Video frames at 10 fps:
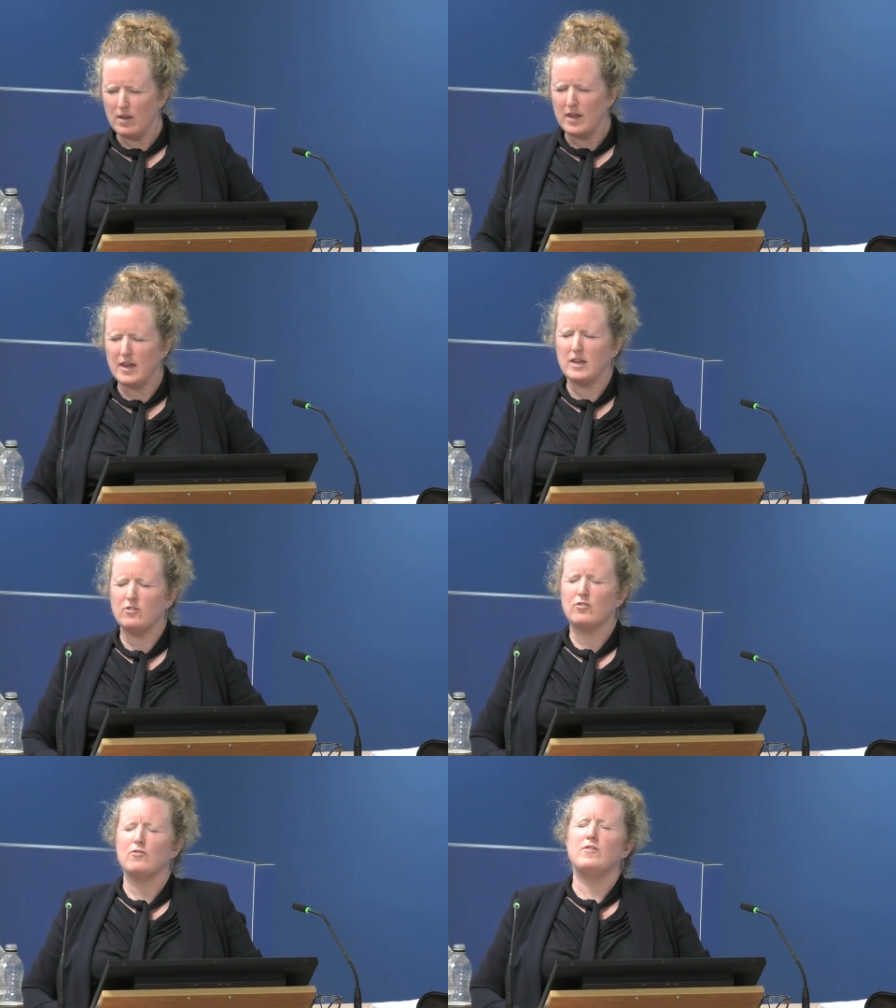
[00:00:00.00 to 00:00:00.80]

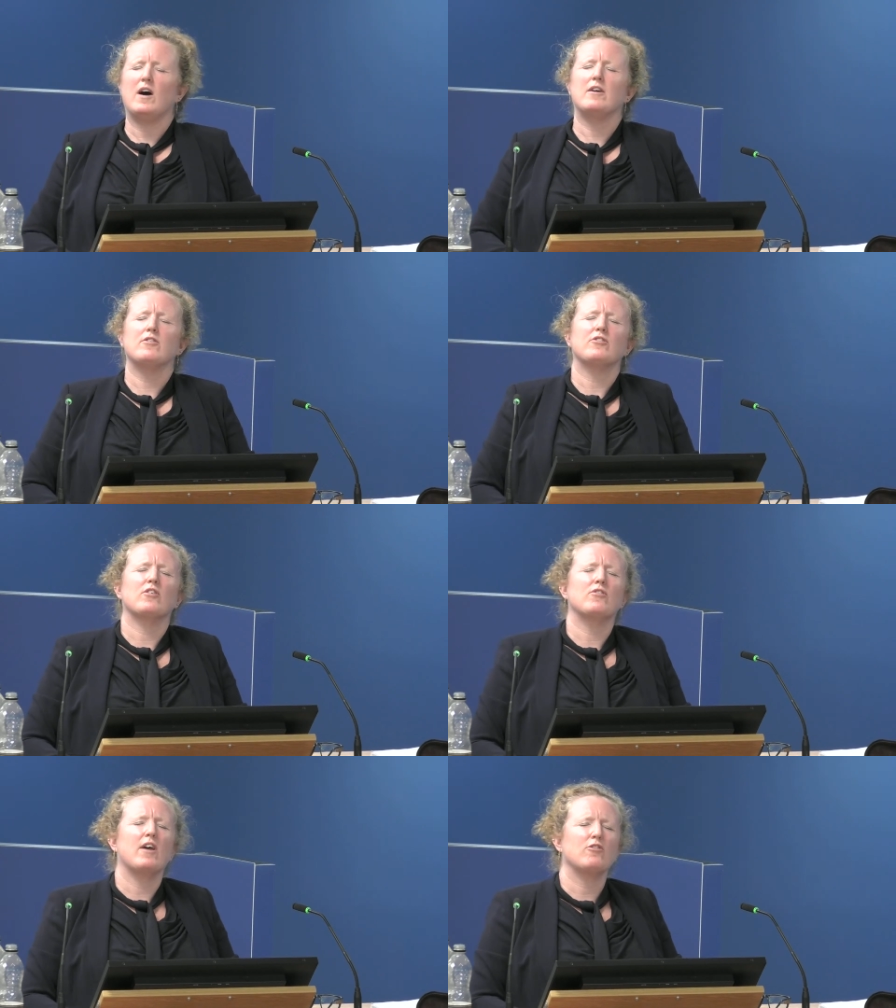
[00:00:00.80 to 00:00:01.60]
His fire risk
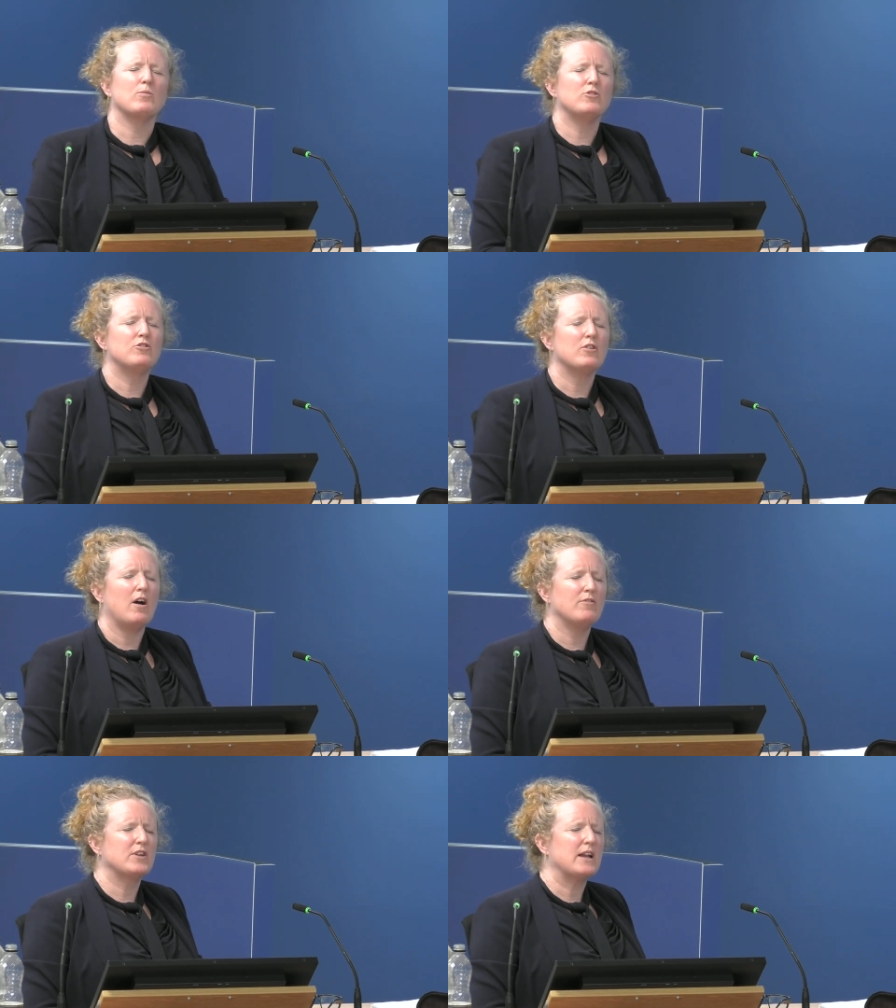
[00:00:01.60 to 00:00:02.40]
assessment
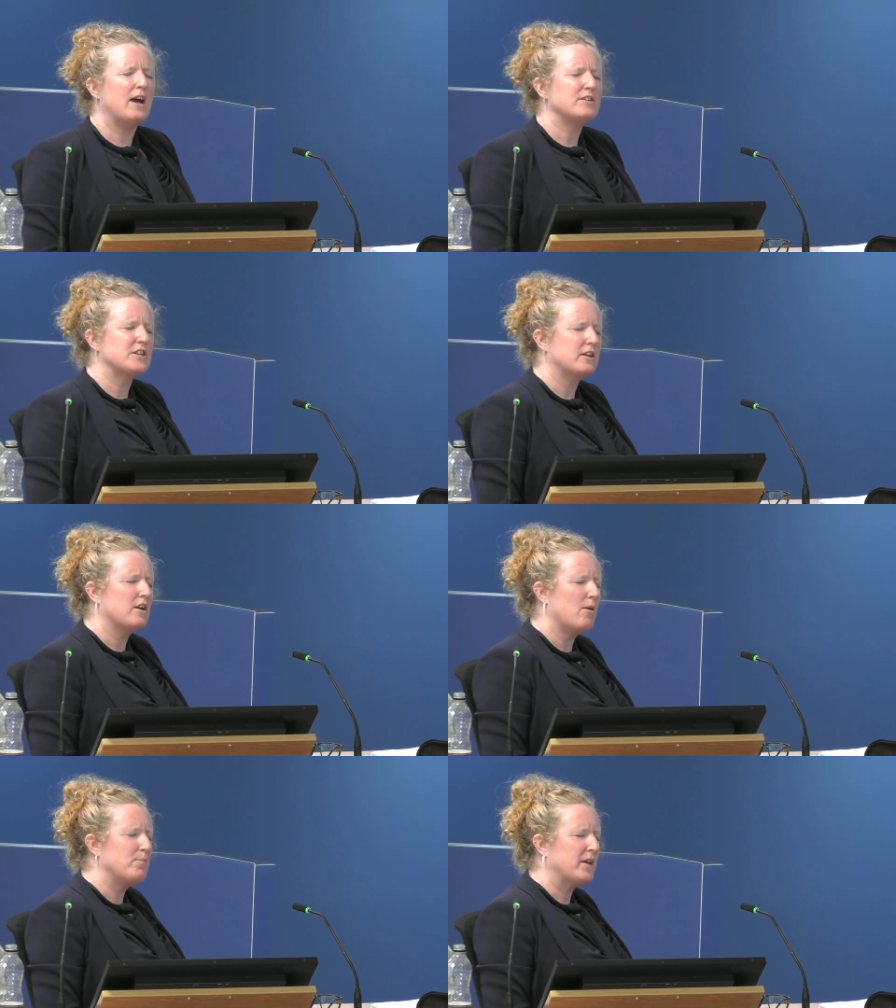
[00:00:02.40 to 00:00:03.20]
of the cladding
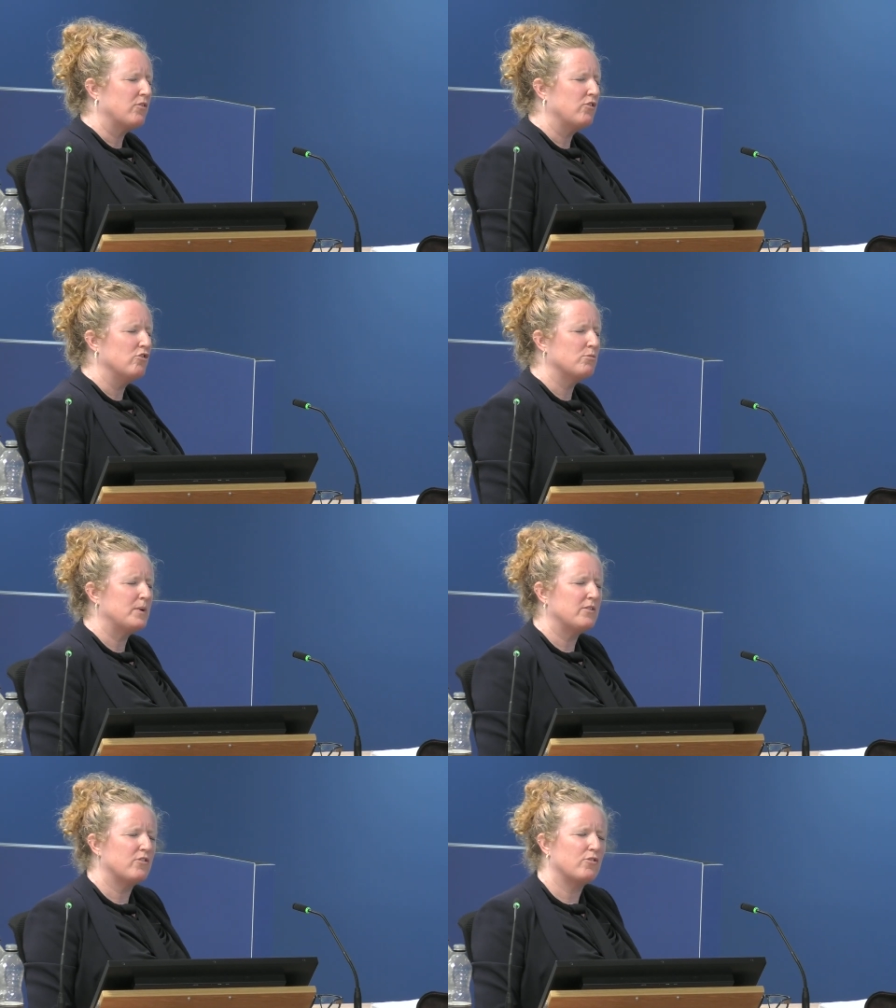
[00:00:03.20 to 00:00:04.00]
not being
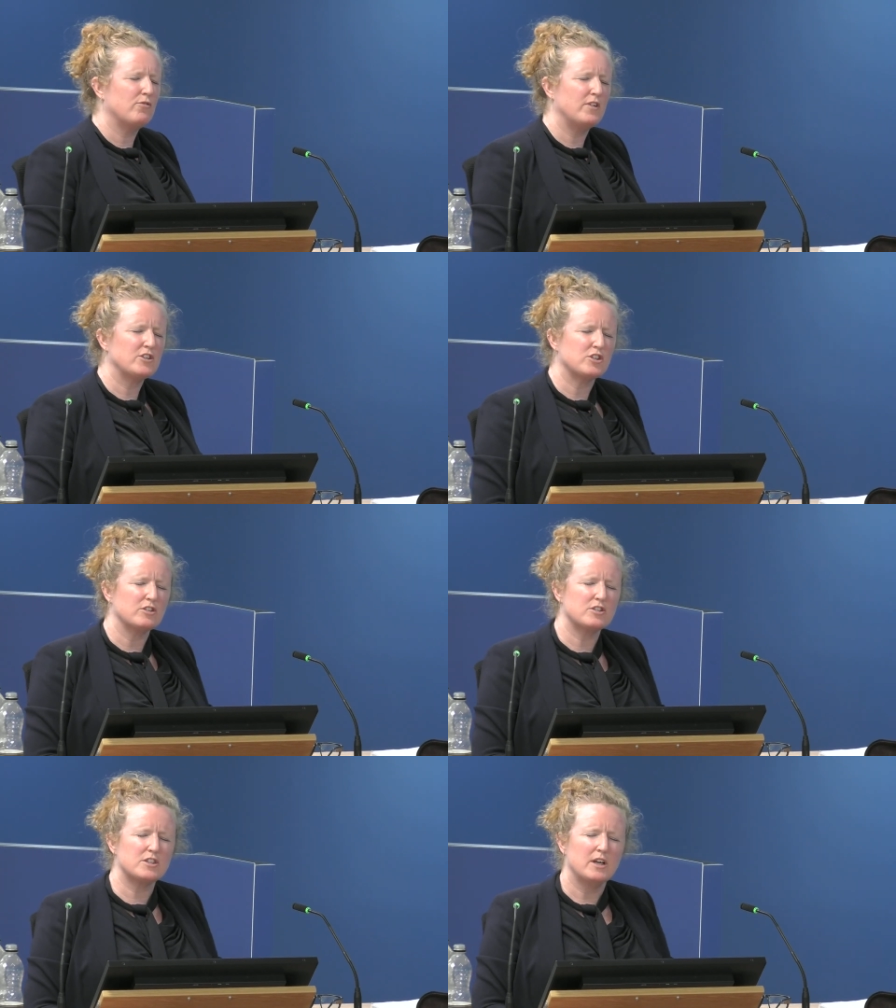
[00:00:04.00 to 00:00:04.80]
suitable and
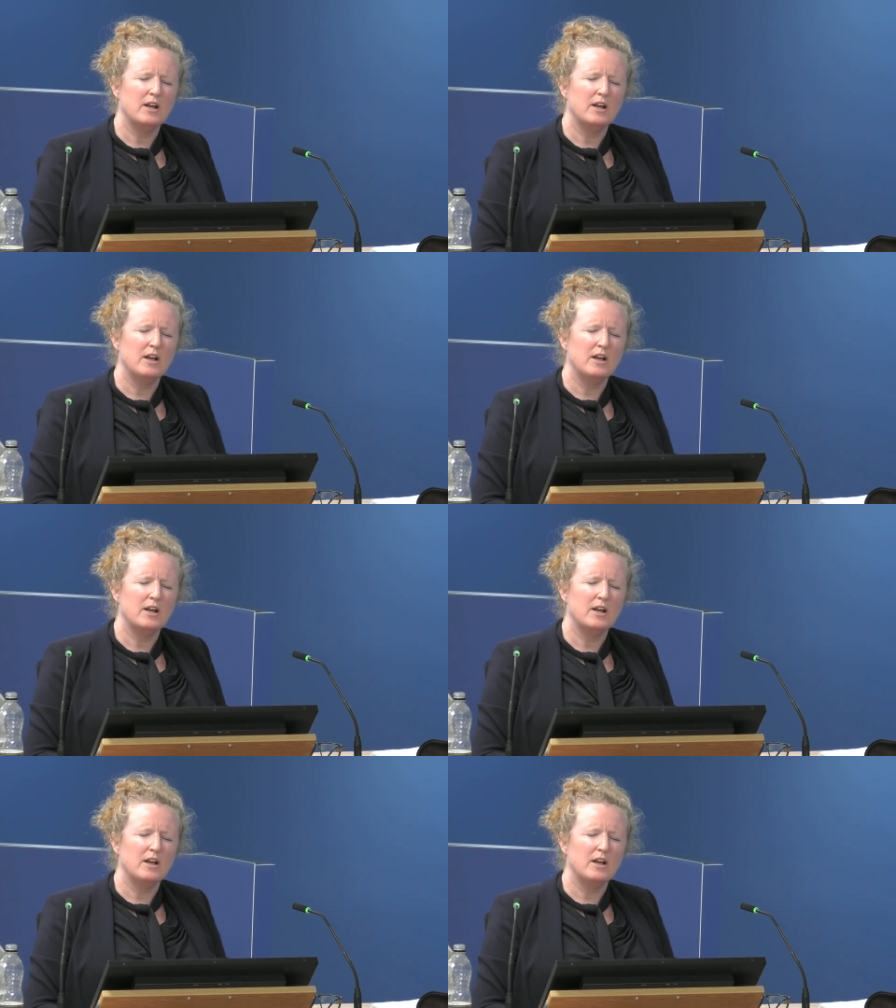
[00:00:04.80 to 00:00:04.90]
sufficient